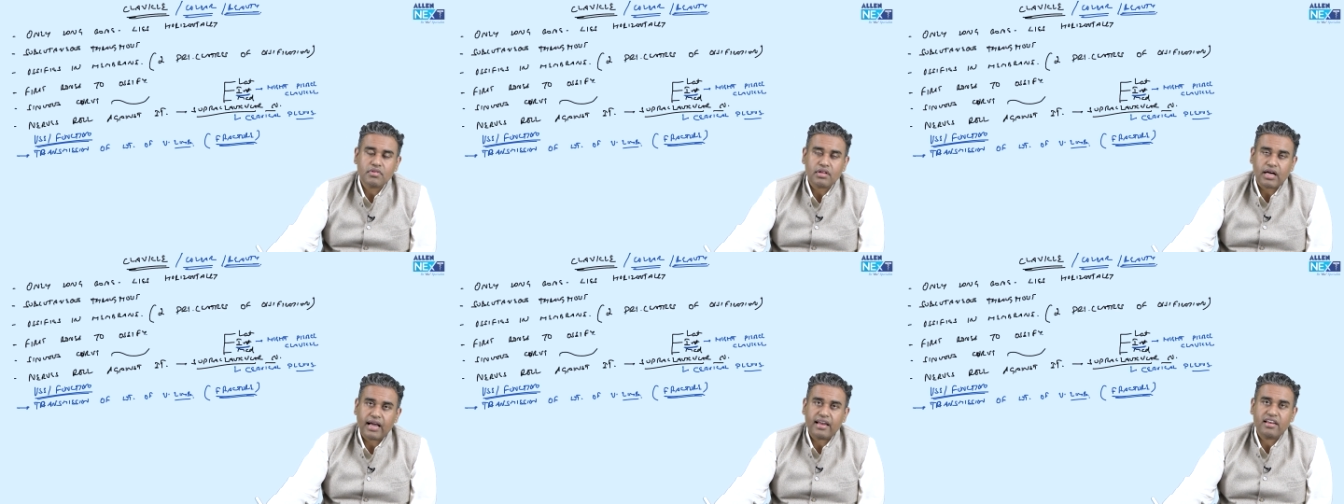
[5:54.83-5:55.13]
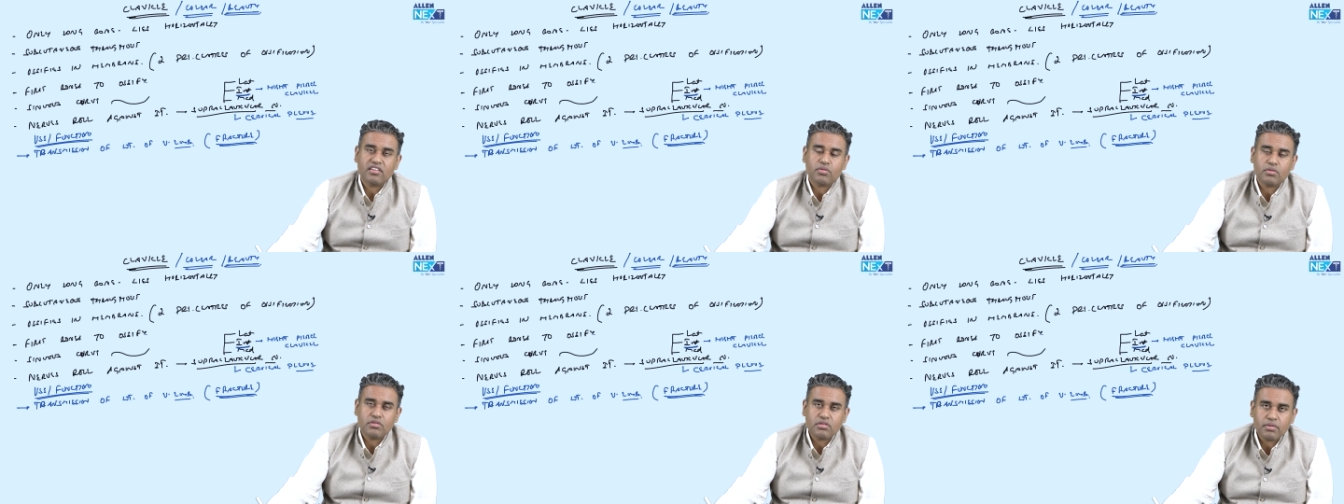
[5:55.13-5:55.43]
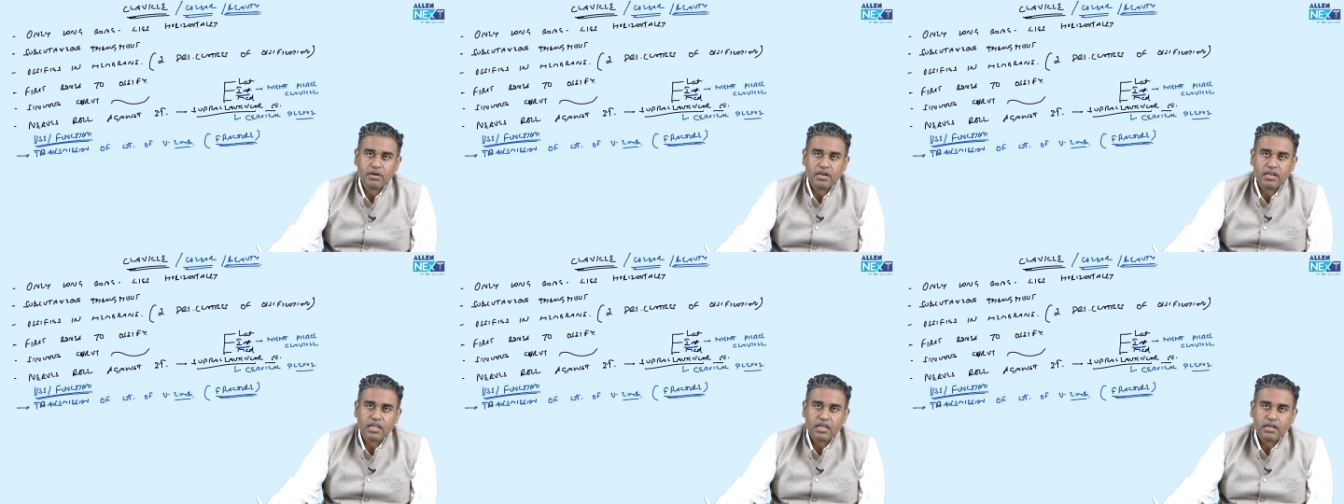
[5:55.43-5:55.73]
High
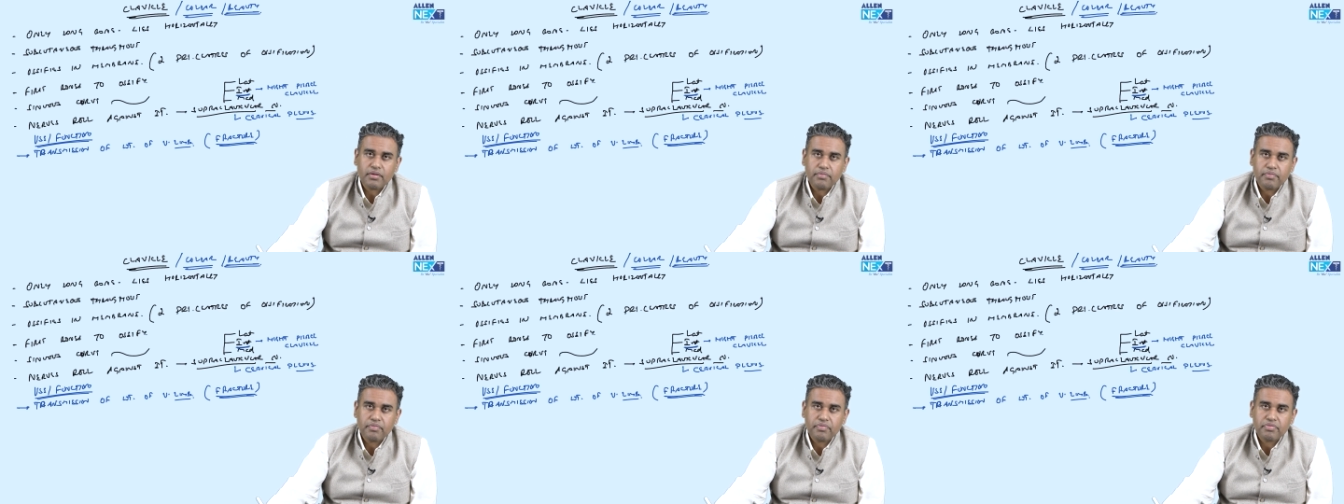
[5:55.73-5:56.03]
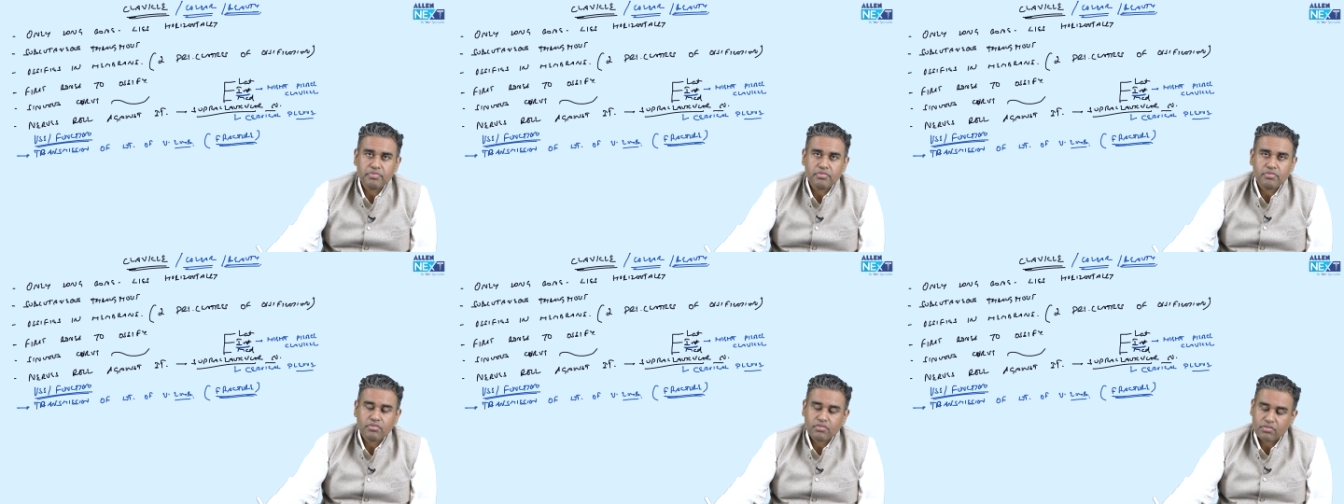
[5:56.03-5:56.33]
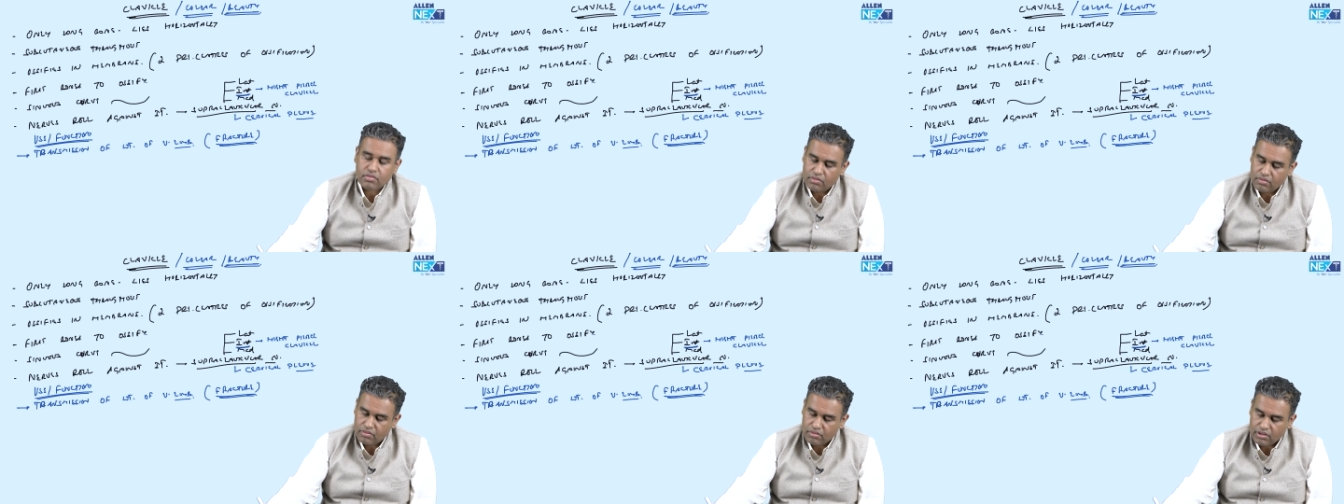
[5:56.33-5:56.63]
responsibility,
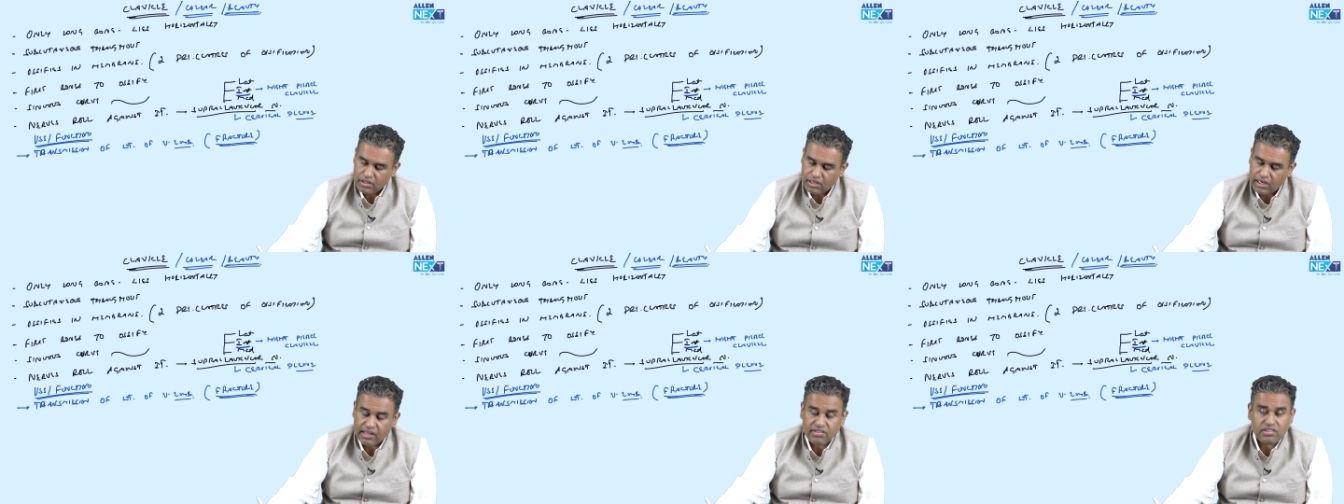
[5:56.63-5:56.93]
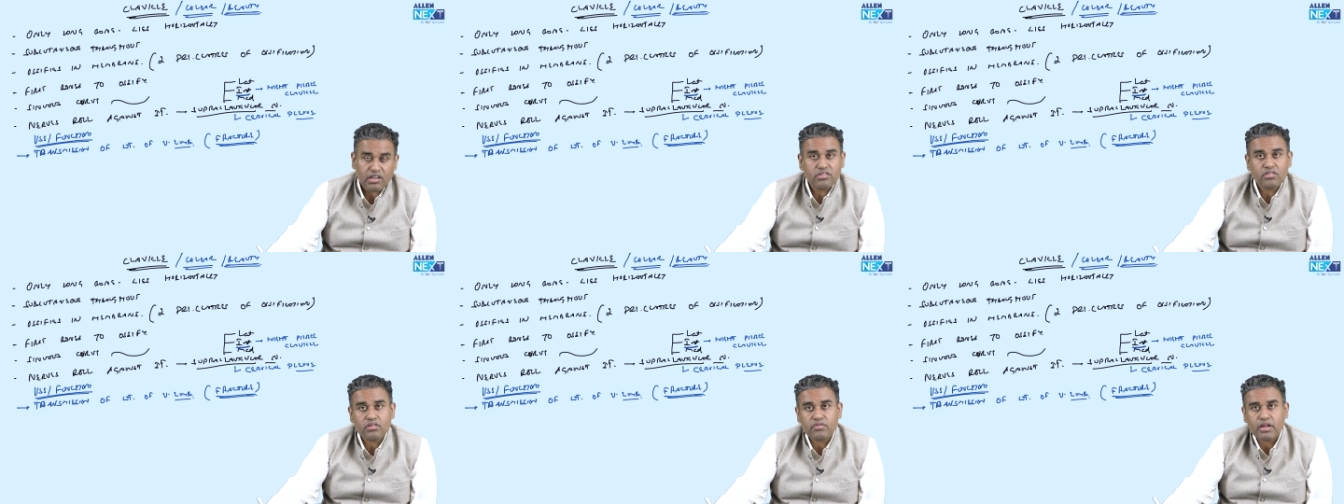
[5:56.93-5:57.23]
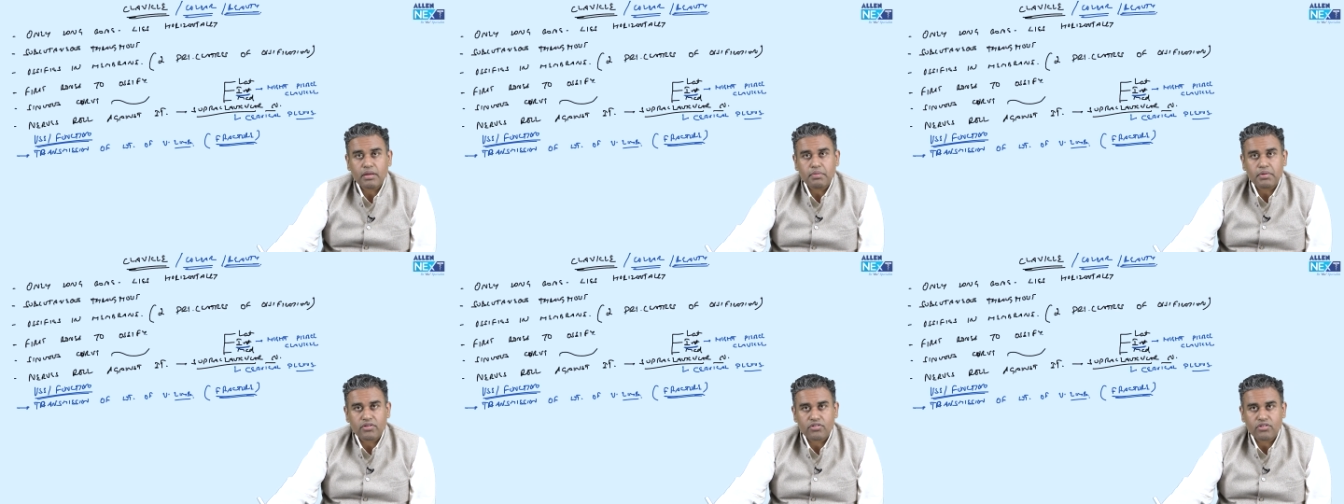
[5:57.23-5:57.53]
high chance of
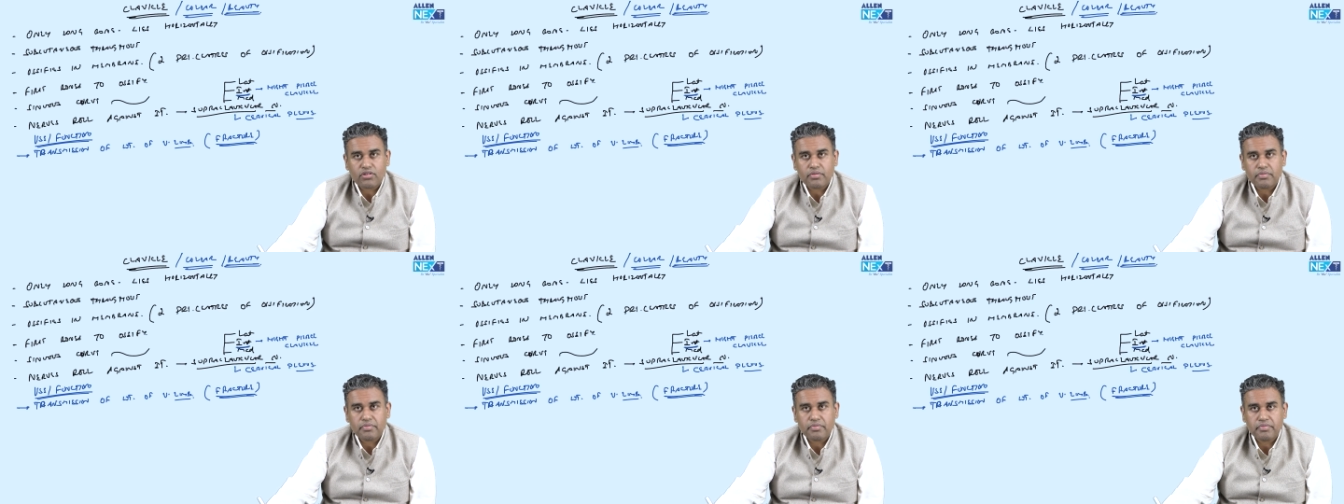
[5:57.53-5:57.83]
damage.